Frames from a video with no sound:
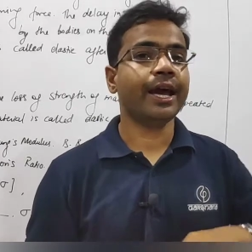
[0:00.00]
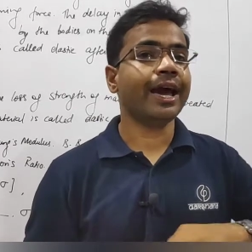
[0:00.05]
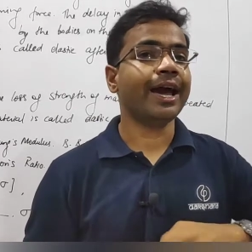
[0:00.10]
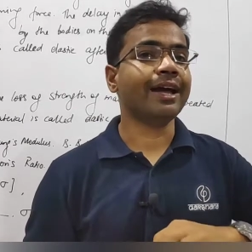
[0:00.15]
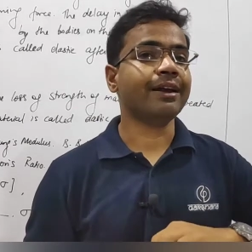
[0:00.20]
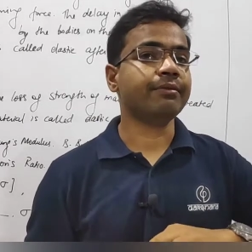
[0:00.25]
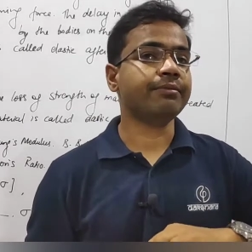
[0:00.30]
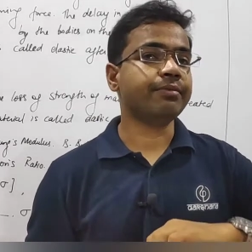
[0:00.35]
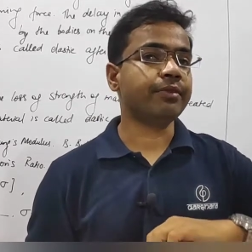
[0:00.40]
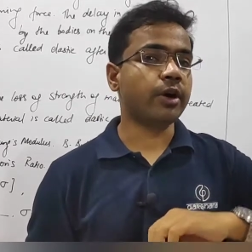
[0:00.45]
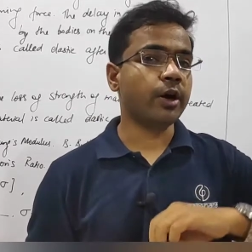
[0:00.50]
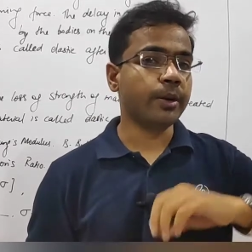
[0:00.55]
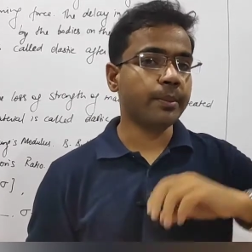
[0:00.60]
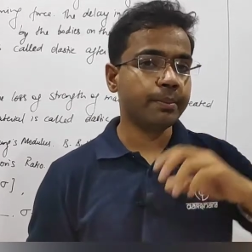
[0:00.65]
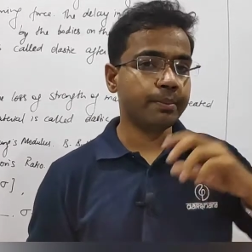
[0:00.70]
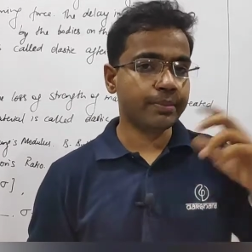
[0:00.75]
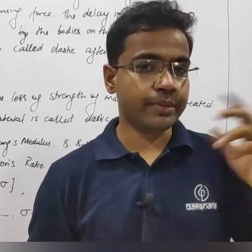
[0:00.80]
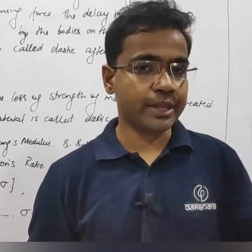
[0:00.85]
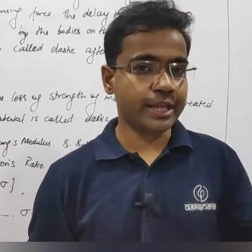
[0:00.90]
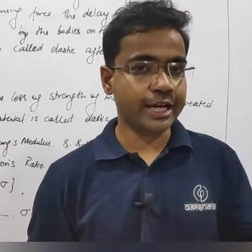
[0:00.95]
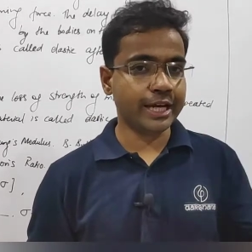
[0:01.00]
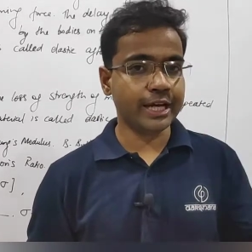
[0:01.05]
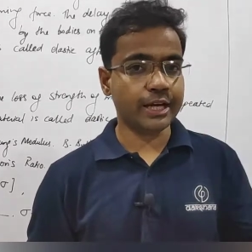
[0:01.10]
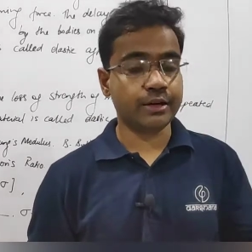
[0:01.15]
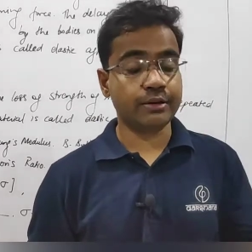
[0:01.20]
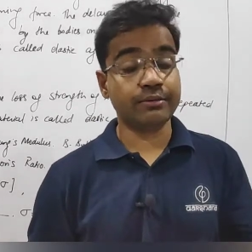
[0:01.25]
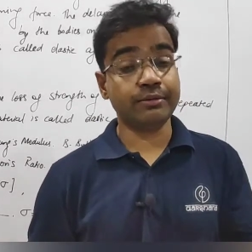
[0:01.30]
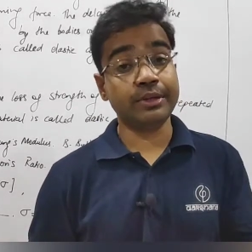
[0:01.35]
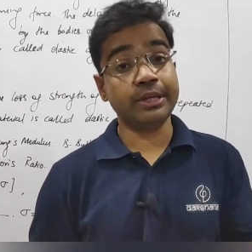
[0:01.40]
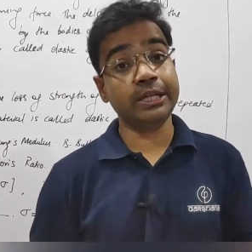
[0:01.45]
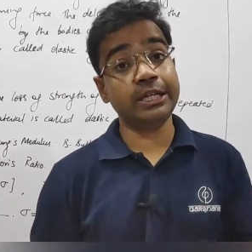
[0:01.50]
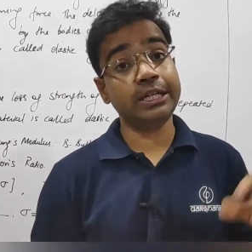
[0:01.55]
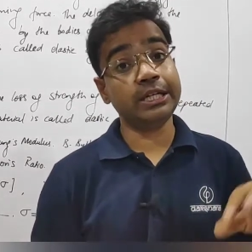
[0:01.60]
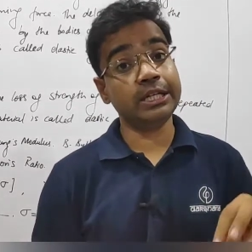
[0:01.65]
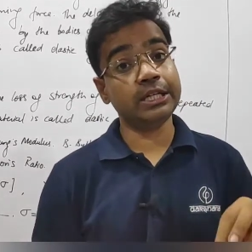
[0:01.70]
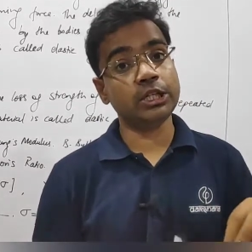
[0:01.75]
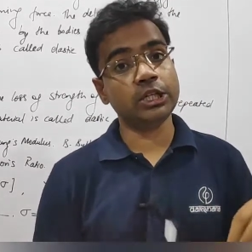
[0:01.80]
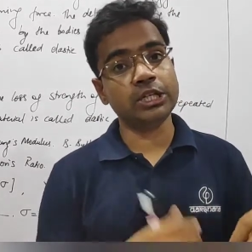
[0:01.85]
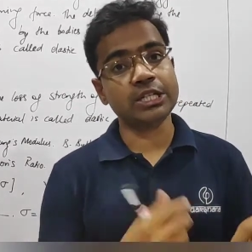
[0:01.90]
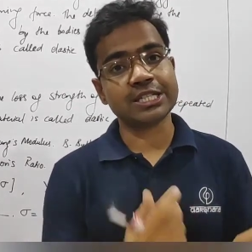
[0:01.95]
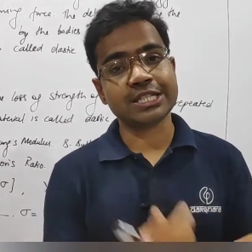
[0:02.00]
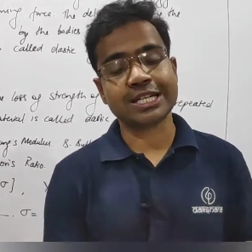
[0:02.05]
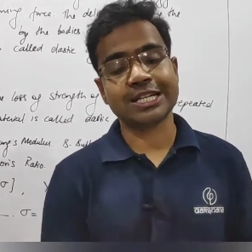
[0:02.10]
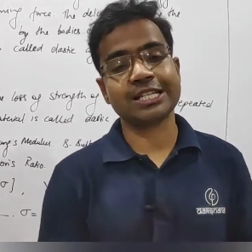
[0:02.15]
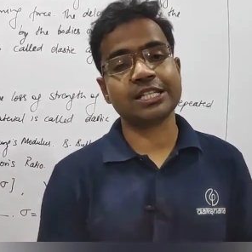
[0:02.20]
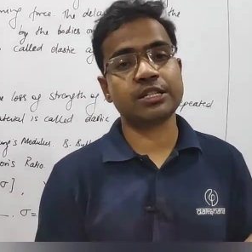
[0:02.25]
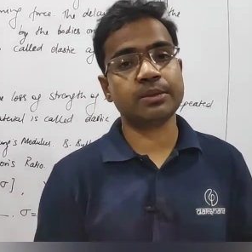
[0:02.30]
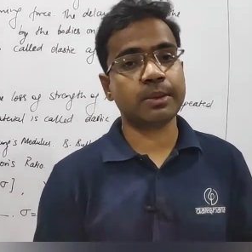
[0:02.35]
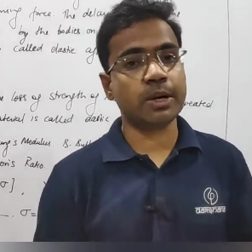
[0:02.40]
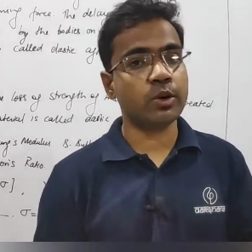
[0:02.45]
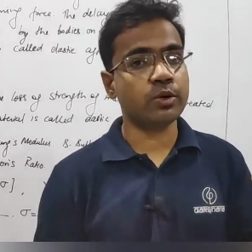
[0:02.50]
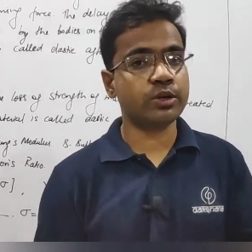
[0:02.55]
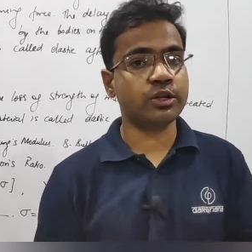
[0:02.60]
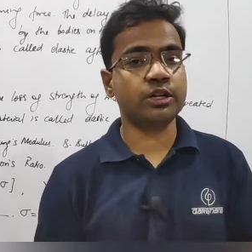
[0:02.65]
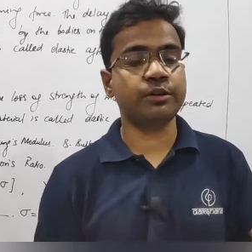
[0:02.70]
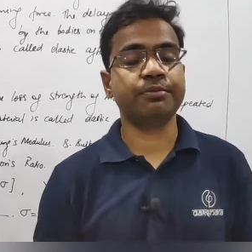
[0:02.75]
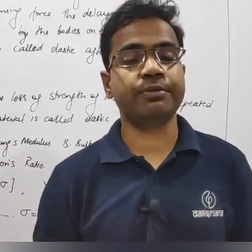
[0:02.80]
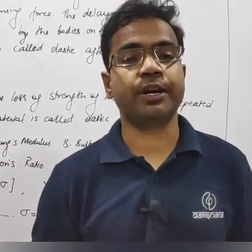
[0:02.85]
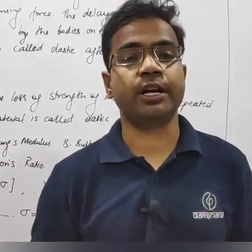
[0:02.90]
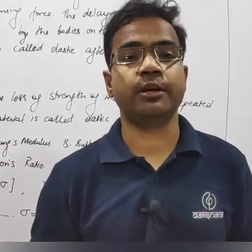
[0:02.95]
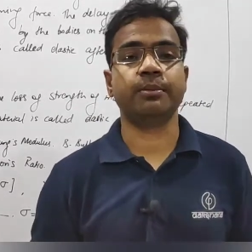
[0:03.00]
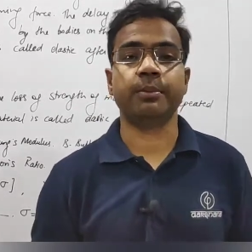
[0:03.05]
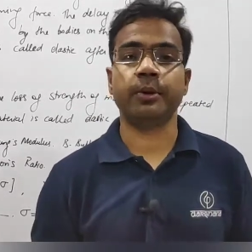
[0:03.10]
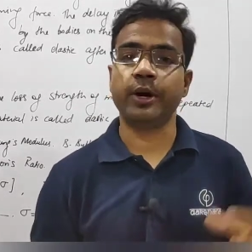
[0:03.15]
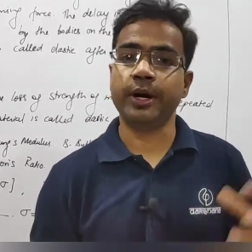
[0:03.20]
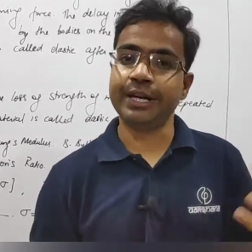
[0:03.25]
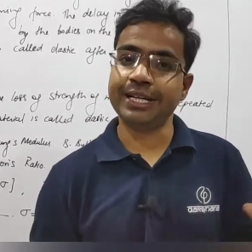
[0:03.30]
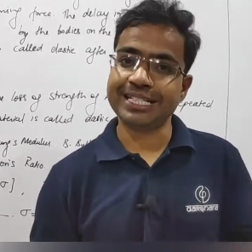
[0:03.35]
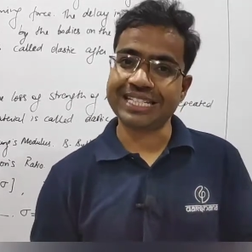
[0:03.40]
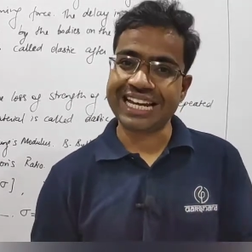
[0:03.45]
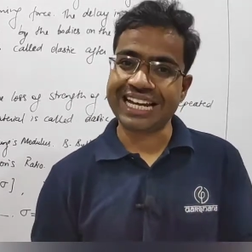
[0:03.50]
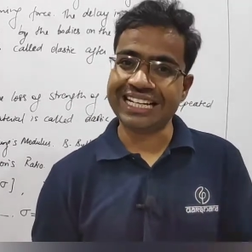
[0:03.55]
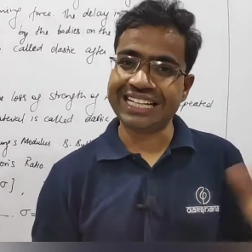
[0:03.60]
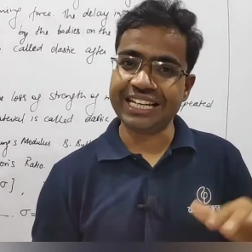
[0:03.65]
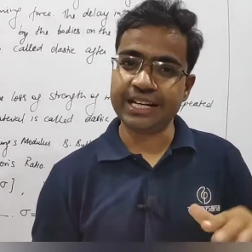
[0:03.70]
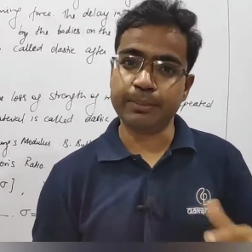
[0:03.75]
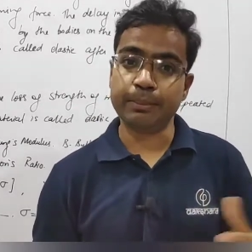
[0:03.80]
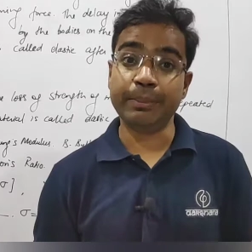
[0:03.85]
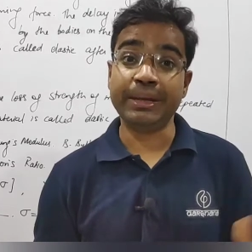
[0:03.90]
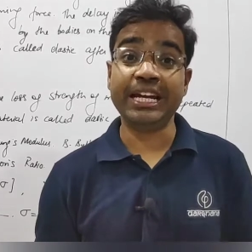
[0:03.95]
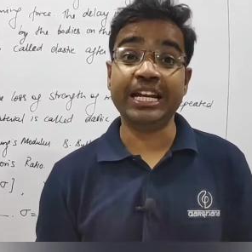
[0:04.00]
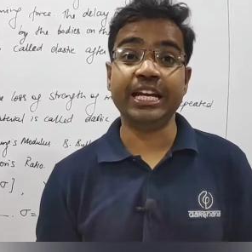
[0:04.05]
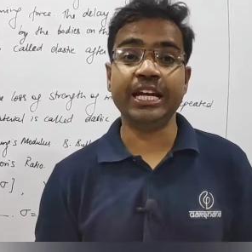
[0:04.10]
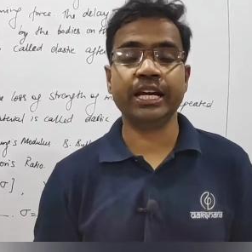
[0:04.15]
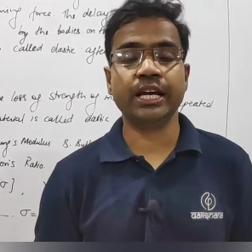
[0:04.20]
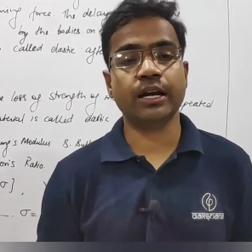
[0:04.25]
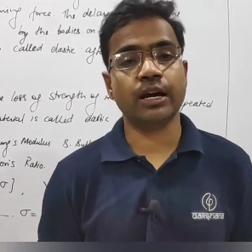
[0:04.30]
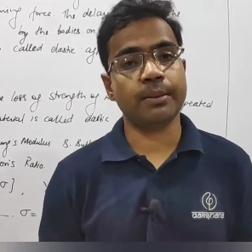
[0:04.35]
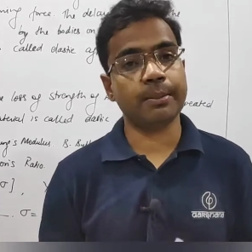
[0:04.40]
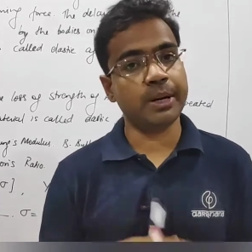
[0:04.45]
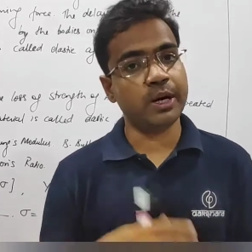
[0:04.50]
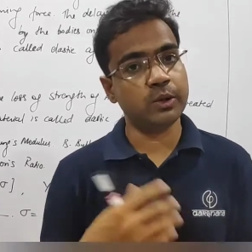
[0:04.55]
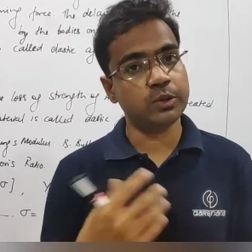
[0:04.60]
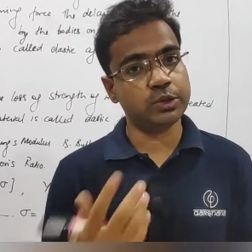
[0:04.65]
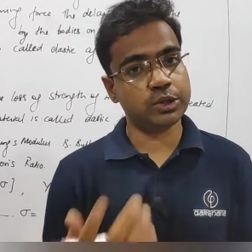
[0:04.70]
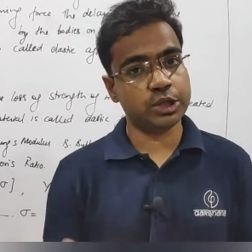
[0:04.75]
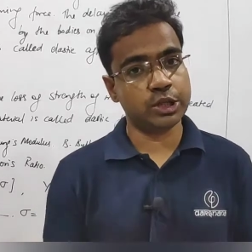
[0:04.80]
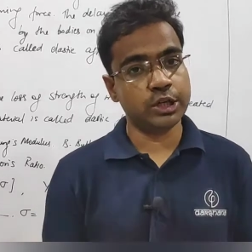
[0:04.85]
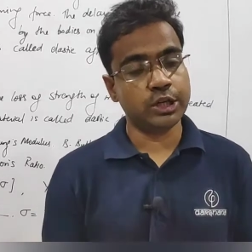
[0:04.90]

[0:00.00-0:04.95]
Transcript: and from there we discussed about different points and their meaning, about